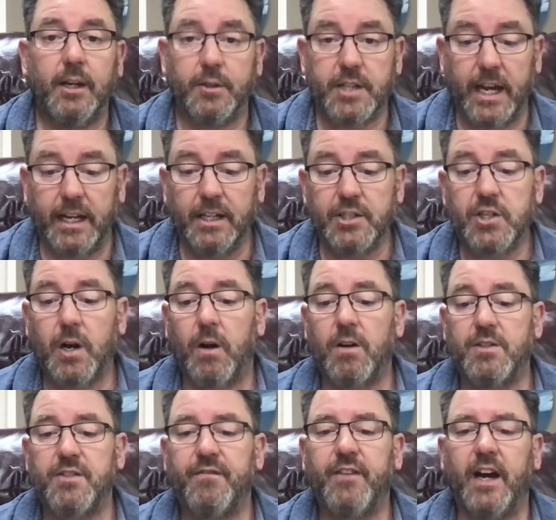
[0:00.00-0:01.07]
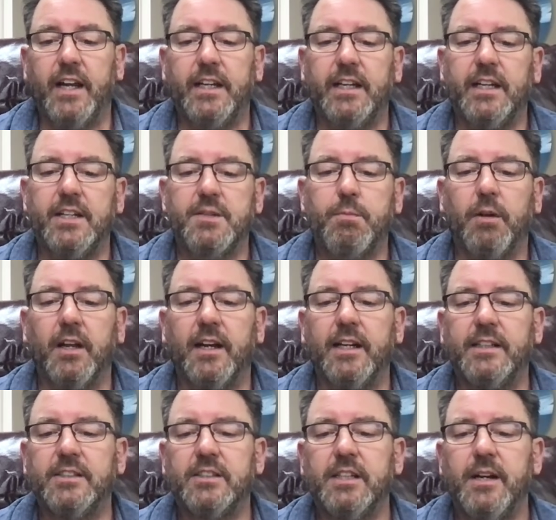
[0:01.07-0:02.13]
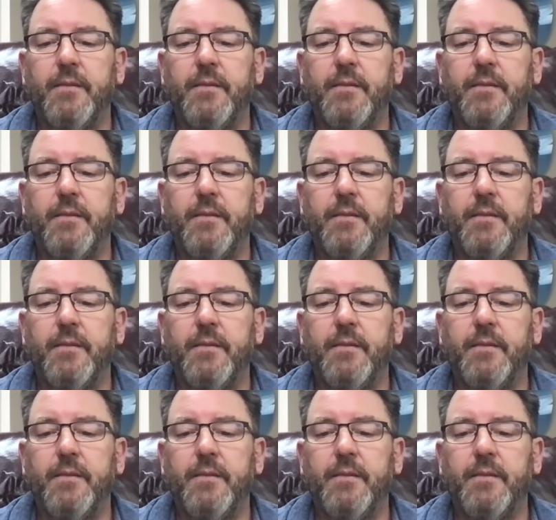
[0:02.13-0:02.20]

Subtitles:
taking charge and finding his place.